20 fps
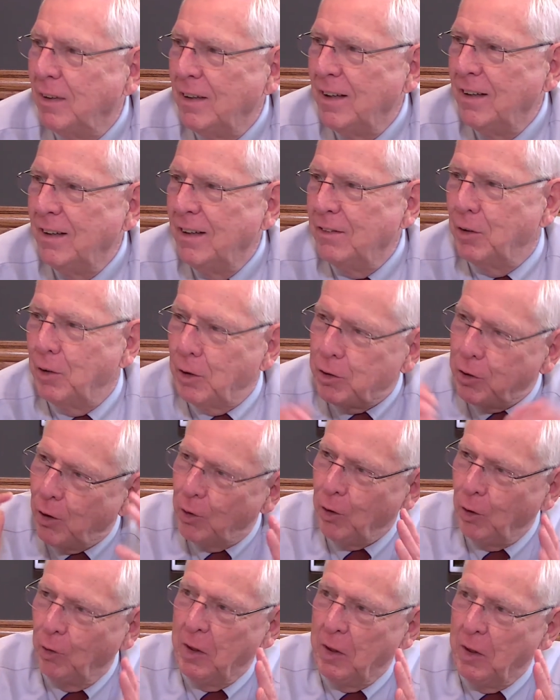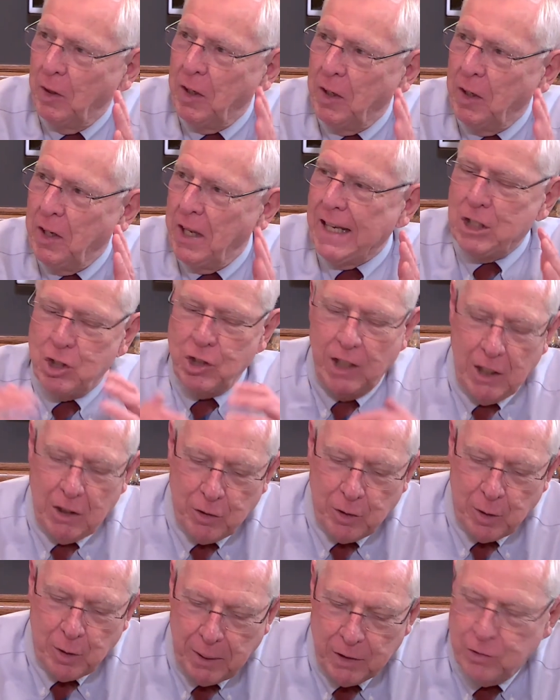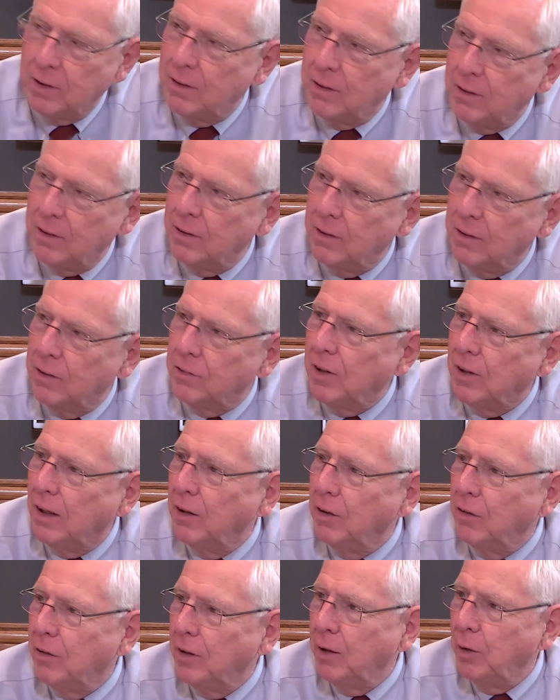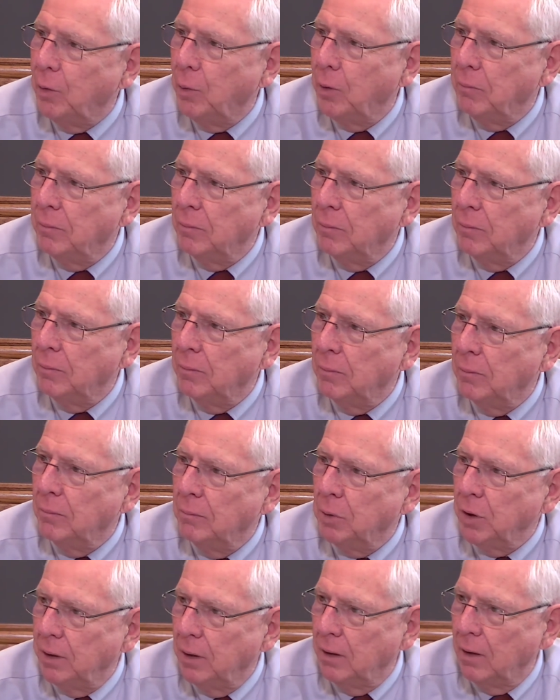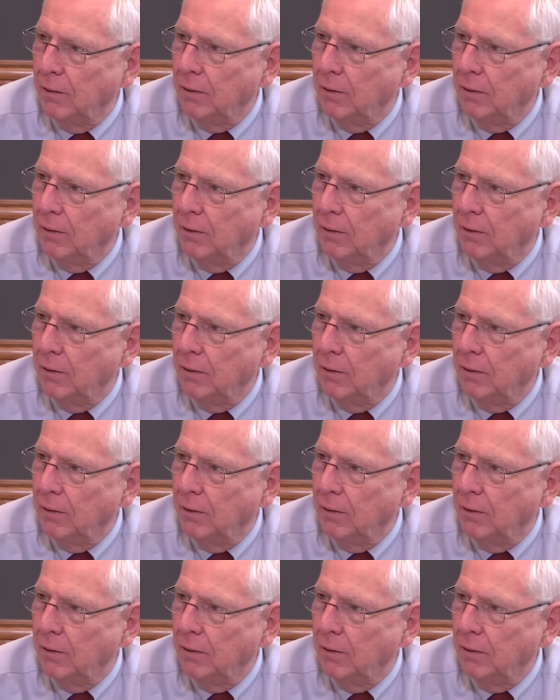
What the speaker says: So the total net change in the budget is $891 million.